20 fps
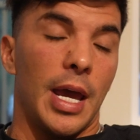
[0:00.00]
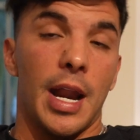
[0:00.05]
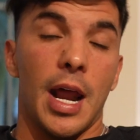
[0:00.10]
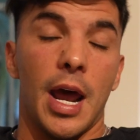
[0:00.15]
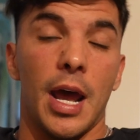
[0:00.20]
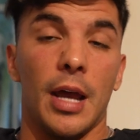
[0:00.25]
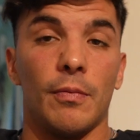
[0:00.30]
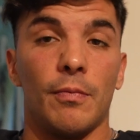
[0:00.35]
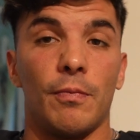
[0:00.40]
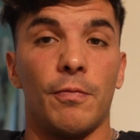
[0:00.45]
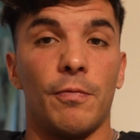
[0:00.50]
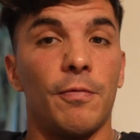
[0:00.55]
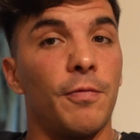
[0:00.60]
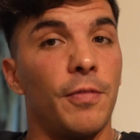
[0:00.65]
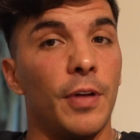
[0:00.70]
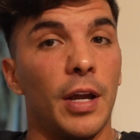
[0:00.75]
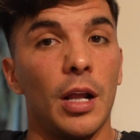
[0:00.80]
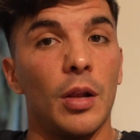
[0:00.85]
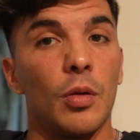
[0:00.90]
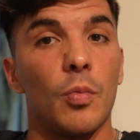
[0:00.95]
And I
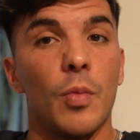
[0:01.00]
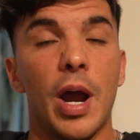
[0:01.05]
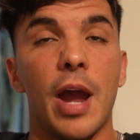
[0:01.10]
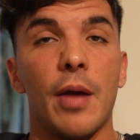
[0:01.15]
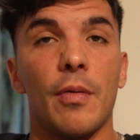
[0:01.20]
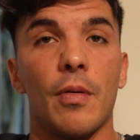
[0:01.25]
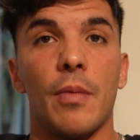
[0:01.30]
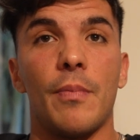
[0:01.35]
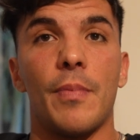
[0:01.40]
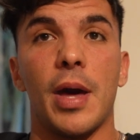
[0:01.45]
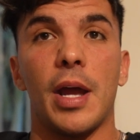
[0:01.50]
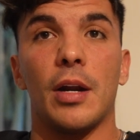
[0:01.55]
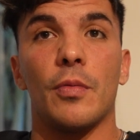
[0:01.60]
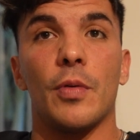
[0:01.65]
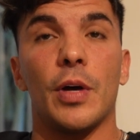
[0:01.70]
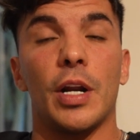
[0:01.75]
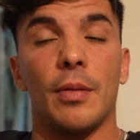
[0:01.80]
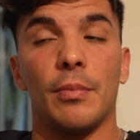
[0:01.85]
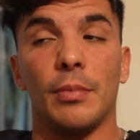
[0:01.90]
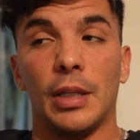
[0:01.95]
feel way, way better
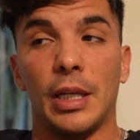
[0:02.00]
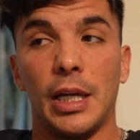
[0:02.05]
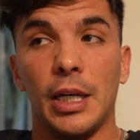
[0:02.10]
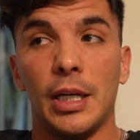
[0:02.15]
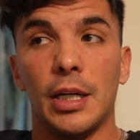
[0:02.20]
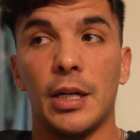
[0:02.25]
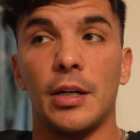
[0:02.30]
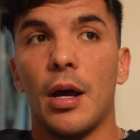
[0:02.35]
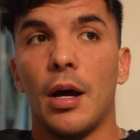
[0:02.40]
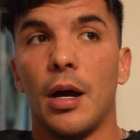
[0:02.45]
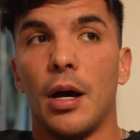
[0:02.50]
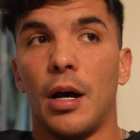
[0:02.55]
when I'm leaner.